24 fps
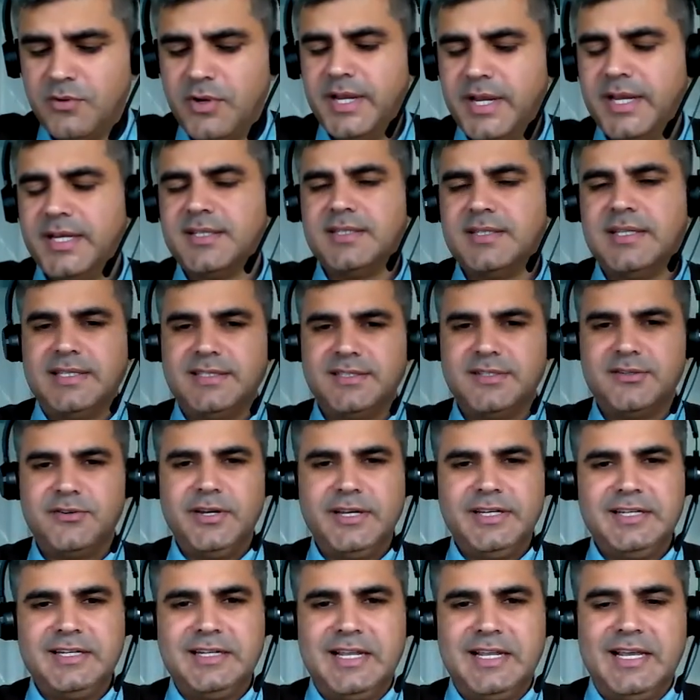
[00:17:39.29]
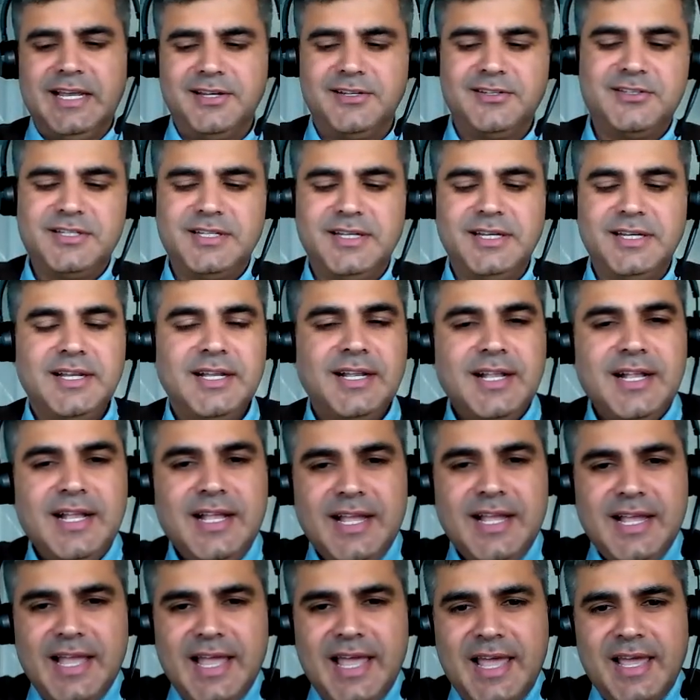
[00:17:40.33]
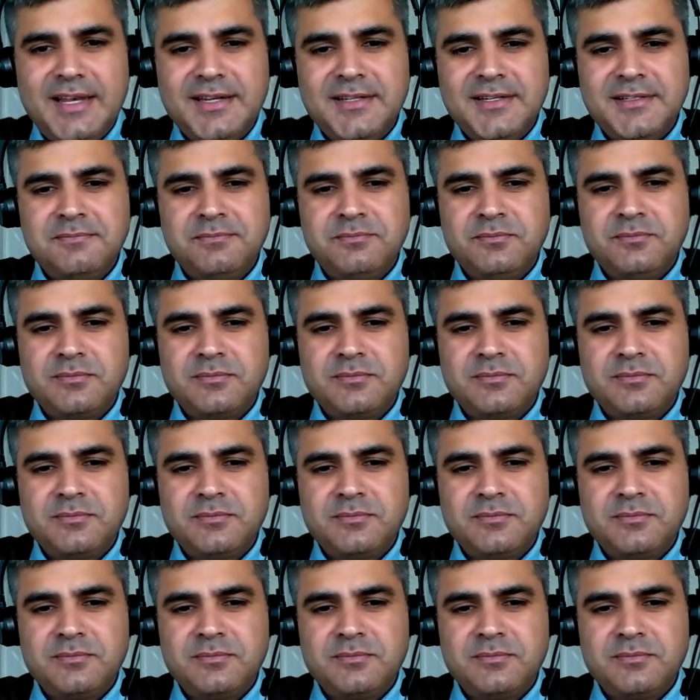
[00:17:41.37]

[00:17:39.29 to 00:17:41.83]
Great, so that's a great analogy, and